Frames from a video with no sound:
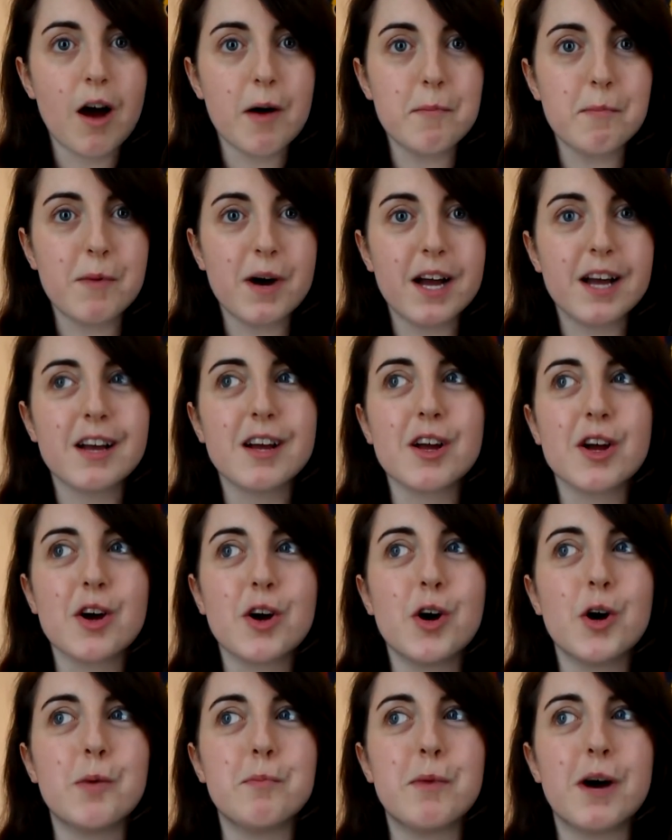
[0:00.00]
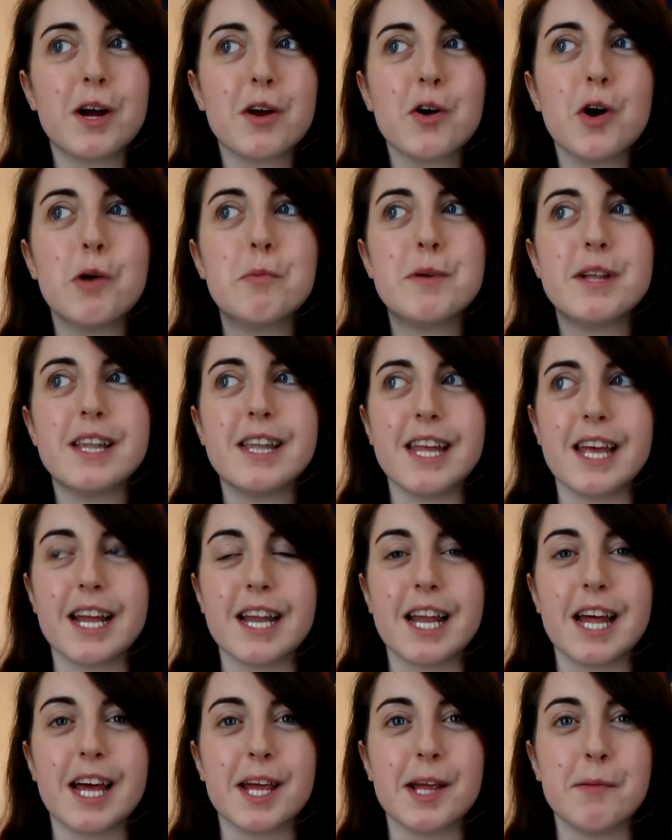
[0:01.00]
my common
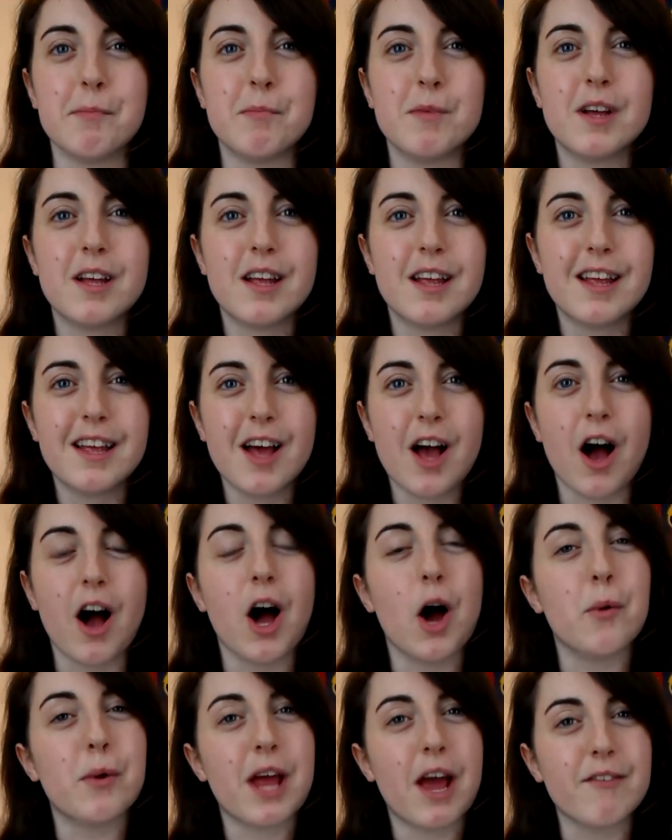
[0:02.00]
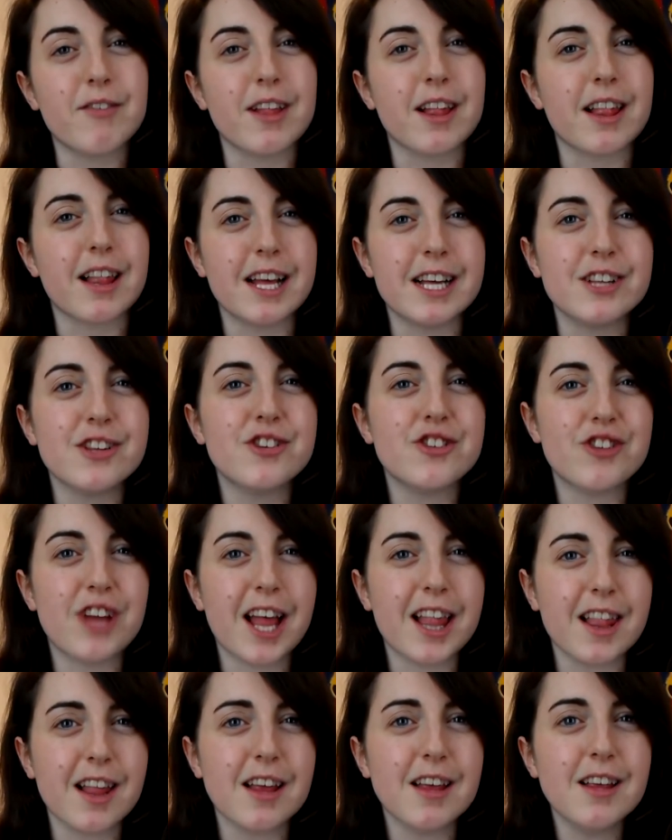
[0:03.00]
nickname, I would have to say
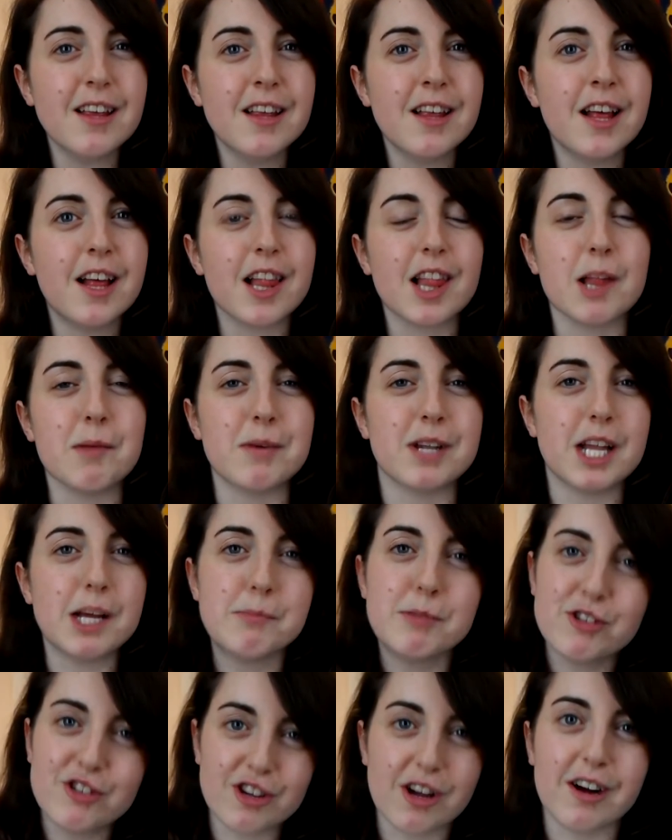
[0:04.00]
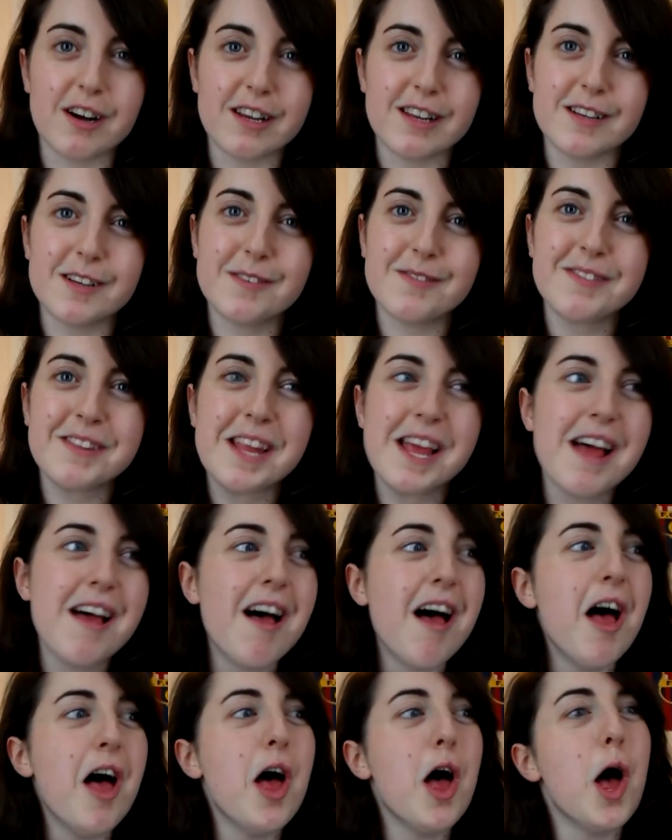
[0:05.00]
Shazza. So my name is Charlotte,
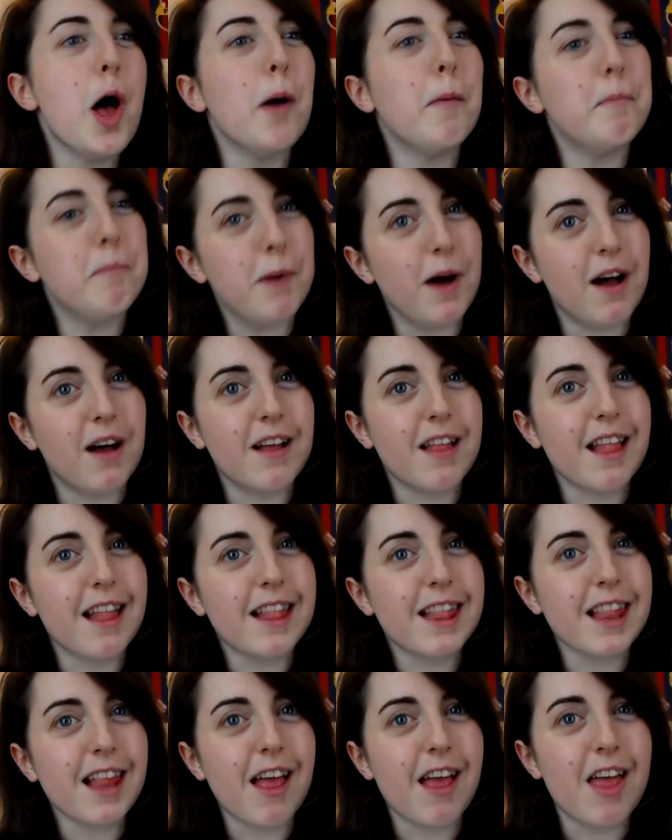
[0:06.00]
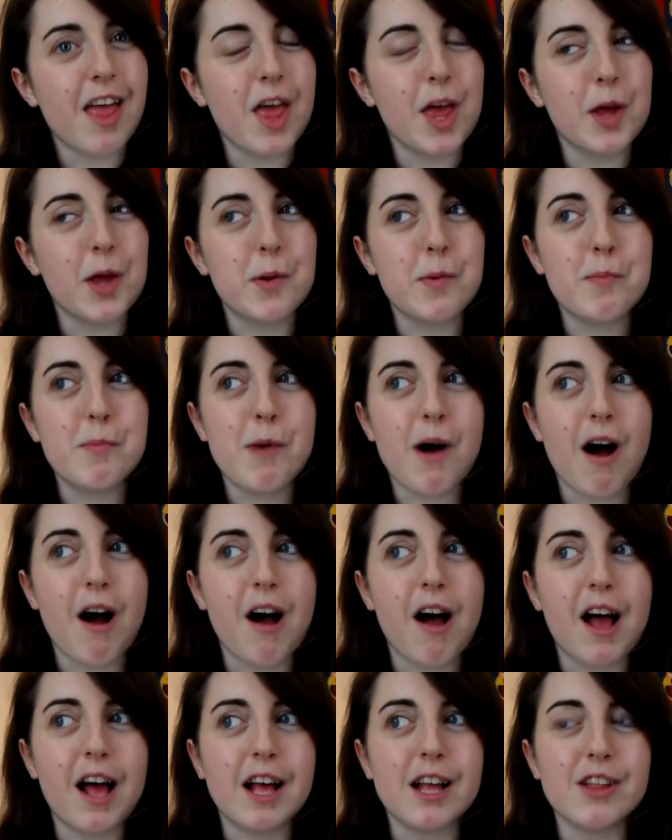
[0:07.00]
but
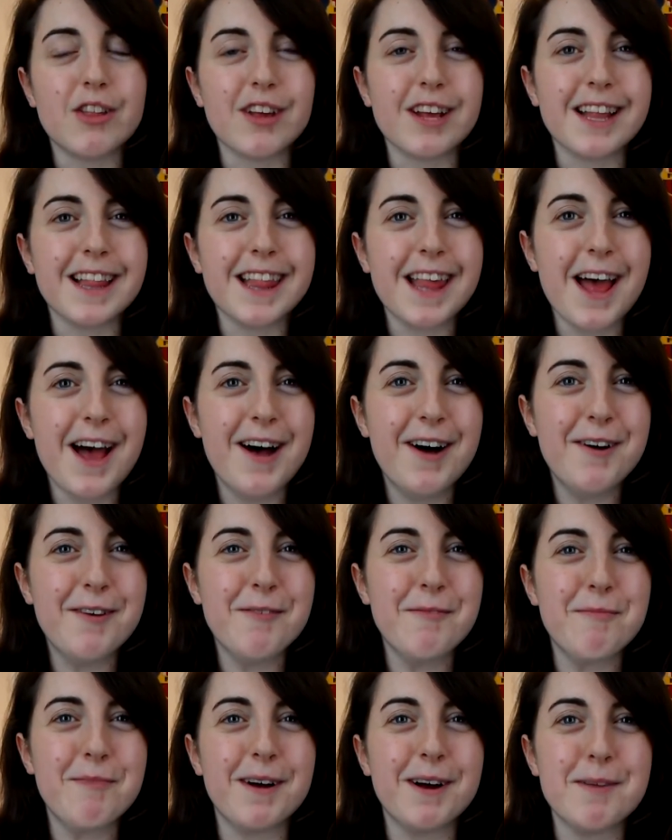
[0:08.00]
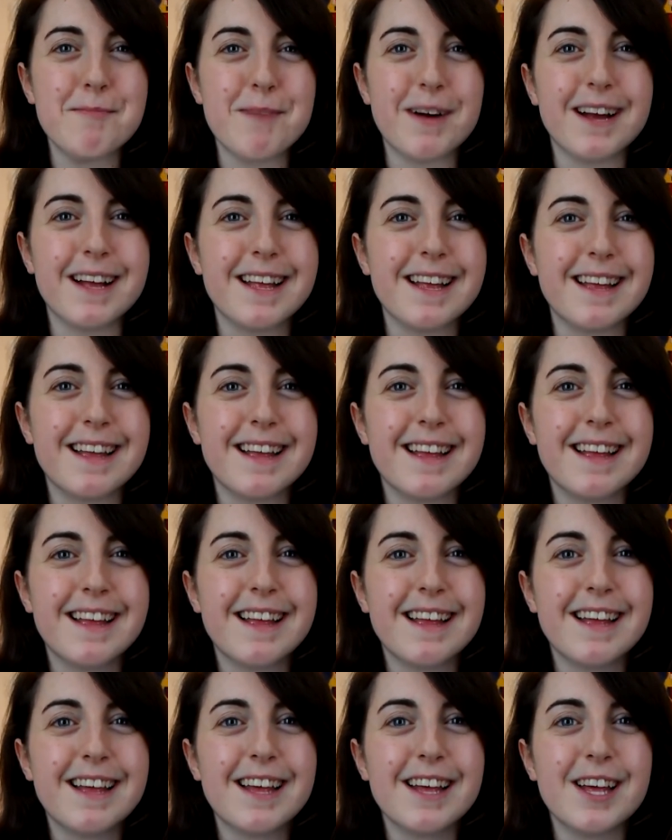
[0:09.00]
as you can tell by my
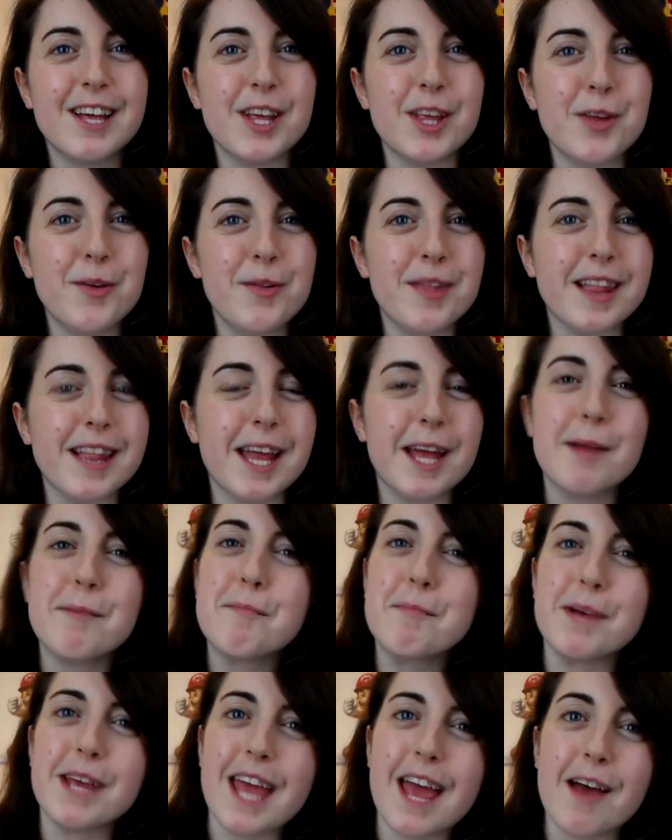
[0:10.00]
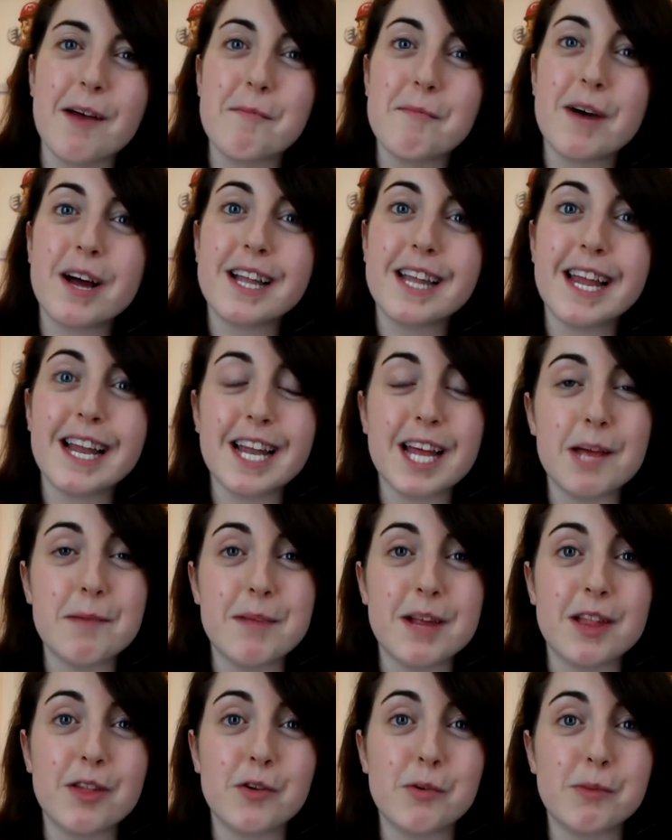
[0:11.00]
username, but yeah, my nickname
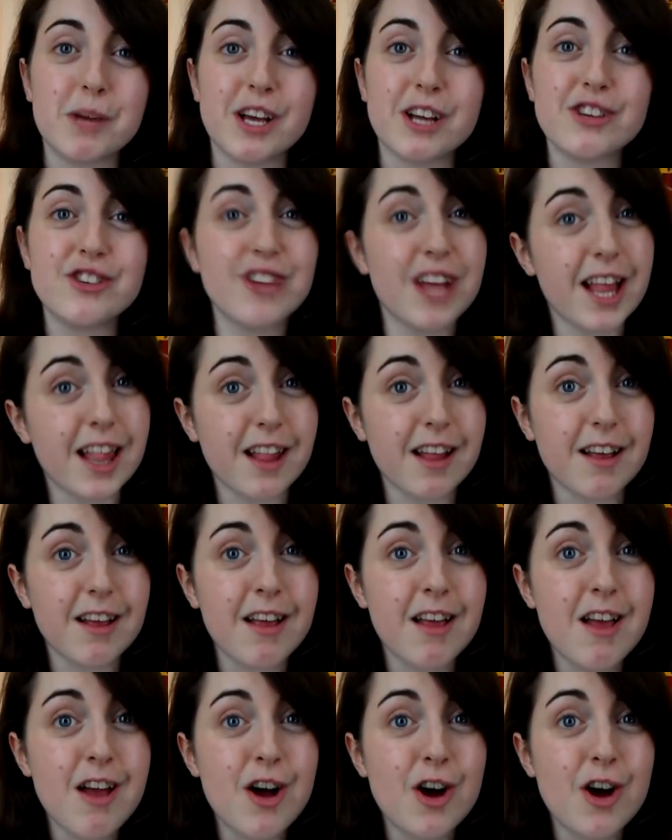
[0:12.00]
is normally Shazza